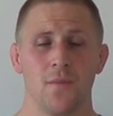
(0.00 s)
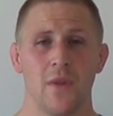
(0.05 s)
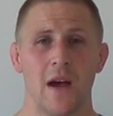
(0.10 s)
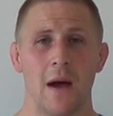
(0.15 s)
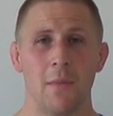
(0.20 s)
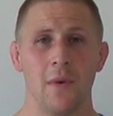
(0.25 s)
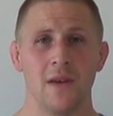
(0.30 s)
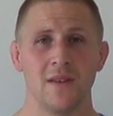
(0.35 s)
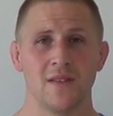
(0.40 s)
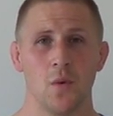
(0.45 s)

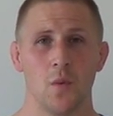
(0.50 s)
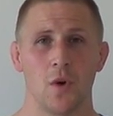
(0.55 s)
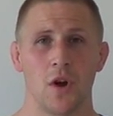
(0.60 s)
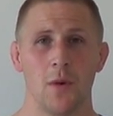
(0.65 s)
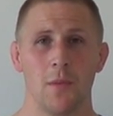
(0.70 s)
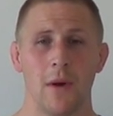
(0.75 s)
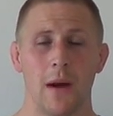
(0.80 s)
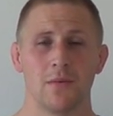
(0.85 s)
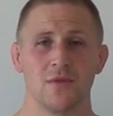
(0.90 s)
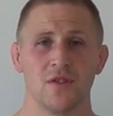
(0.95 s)
That means that we're
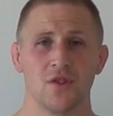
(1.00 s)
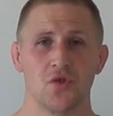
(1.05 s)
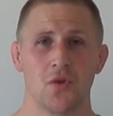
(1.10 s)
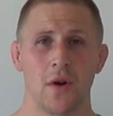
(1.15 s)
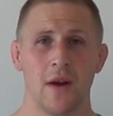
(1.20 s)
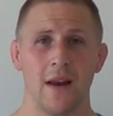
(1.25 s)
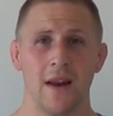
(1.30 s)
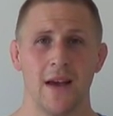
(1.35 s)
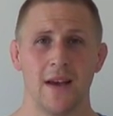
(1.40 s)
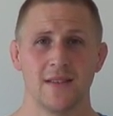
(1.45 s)
going to be able to
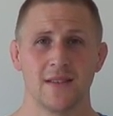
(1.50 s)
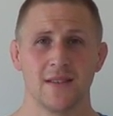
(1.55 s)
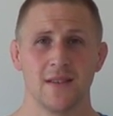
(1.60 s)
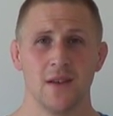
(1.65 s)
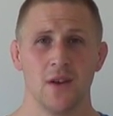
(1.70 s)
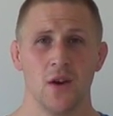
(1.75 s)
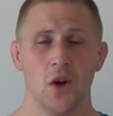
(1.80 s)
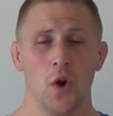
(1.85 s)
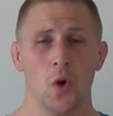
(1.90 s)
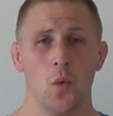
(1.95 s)
train
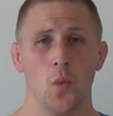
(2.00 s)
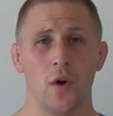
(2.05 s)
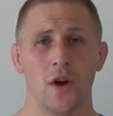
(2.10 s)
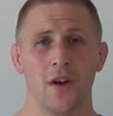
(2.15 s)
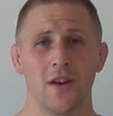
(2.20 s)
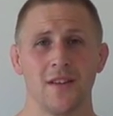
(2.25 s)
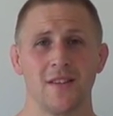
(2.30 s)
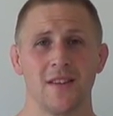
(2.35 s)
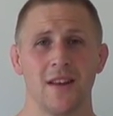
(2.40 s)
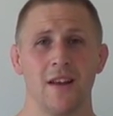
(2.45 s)
less, we're
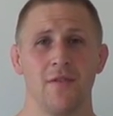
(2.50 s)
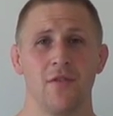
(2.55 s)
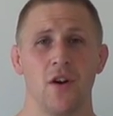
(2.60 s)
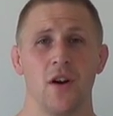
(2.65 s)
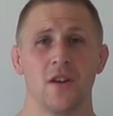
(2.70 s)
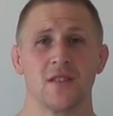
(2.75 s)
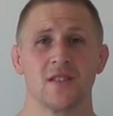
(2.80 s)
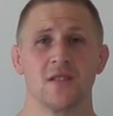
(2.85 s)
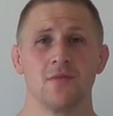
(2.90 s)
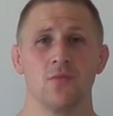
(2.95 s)
going to
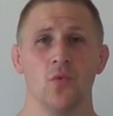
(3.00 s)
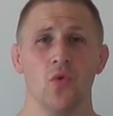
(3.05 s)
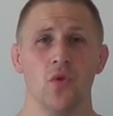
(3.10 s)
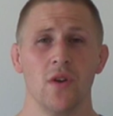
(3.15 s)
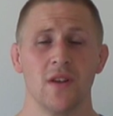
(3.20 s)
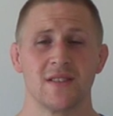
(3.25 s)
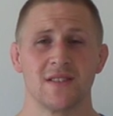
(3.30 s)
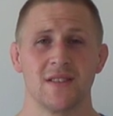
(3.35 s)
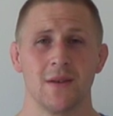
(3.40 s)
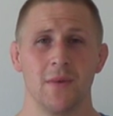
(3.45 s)
deliver a
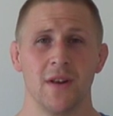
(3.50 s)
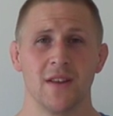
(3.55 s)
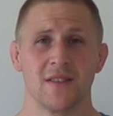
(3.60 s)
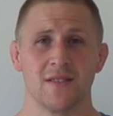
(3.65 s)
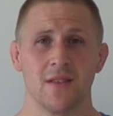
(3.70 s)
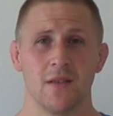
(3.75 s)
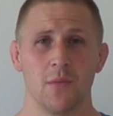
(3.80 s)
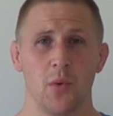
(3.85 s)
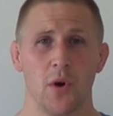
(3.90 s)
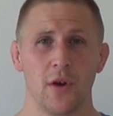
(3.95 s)
smaller
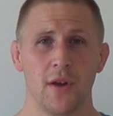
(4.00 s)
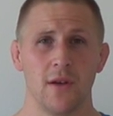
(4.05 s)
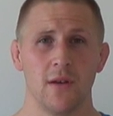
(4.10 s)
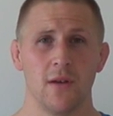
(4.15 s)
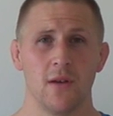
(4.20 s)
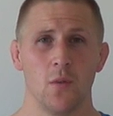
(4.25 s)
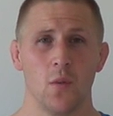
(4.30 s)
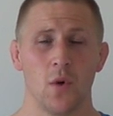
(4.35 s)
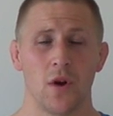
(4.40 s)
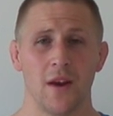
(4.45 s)
stimulus to the
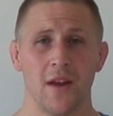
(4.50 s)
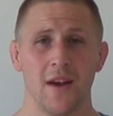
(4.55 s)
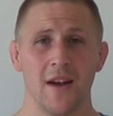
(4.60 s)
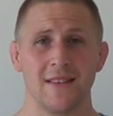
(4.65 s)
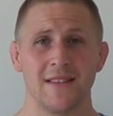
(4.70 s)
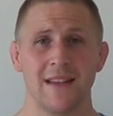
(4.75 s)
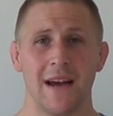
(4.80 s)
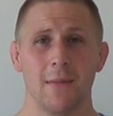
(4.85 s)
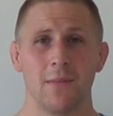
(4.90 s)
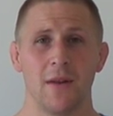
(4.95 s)
body, we're going
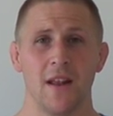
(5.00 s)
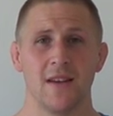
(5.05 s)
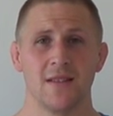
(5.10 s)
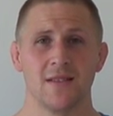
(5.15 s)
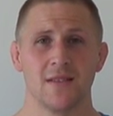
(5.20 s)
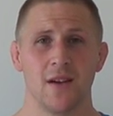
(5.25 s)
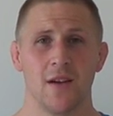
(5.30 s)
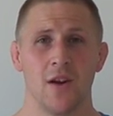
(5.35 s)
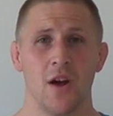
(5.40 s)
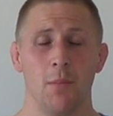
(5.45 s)
to adapt
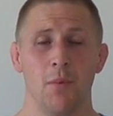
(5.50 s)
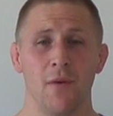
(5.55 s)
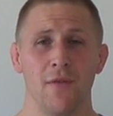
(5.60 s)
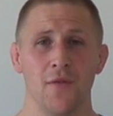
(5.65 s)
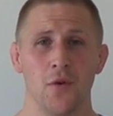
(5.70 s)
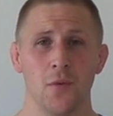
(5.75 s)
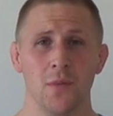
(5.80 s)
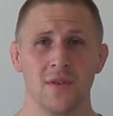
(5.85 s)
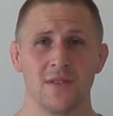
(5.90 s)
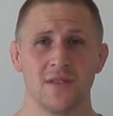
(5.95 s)
less, and our
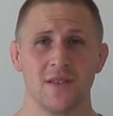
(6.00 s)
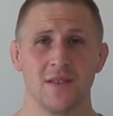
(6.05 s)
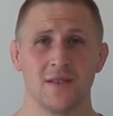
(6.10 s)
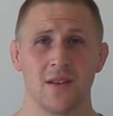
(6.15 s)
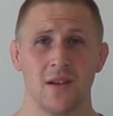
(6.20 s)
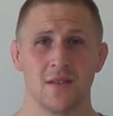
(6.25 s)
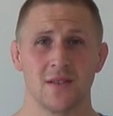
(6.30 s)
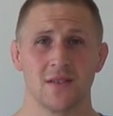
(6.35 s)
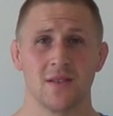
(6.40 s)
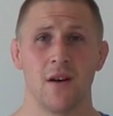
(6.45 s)
performance is
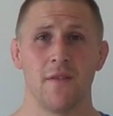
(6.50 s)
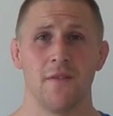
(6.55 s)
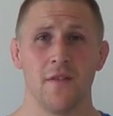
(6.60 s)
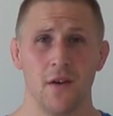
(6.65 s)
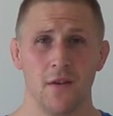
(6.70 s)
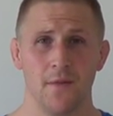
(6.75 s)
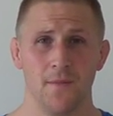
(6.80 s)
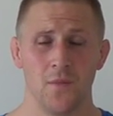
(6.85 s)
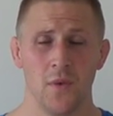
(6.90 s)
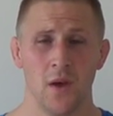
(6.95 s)
going to
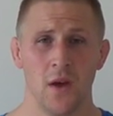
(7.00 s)
suffer.